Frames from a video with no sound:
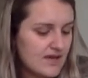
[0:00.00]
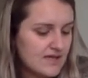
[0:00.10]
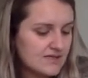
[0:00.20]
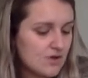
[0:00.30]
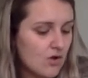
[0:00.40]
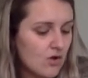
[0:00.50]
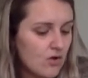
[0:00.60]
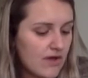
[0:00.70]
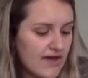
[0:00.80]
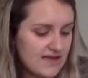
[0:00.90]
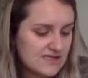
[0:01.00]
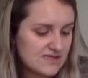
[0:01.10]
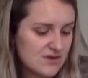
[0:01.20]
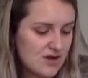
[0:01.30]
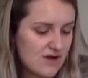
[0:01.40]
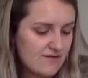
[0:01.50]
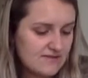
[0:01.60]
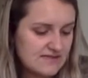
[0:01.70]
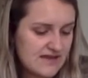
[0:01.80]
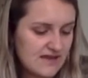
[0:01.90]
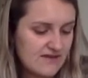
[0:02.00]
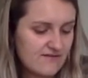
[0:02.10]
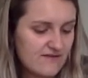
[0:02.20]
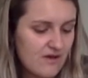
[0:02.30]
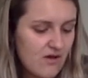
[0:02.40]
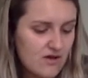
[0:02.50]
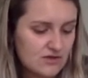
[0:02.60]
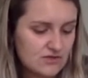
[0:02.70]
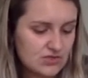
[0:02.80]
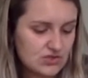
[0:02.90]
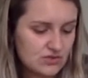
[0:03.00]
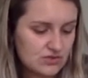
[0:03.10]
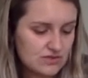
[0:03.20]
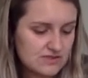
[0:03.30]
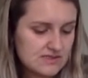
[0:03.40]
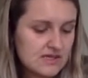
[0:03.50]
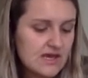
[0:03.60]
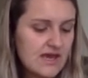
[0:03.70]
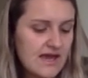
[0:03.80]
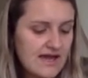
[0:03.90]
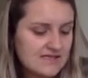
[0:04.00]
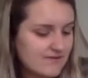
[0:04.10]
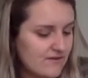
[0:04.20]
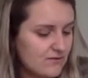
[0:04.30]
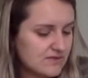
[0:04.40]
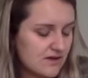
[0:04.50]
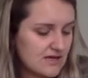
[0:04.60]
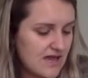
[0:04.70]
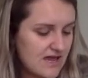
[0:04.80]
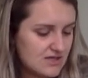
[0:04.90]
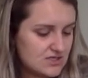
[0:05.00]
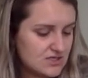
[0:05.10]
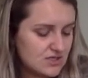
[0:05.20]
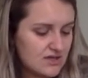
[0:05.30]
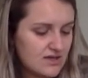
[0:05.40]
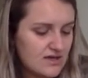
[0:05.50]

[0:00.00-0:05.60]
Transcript: His whole head swung off his neck and fell onto his shoulders, as if it was on a hinge.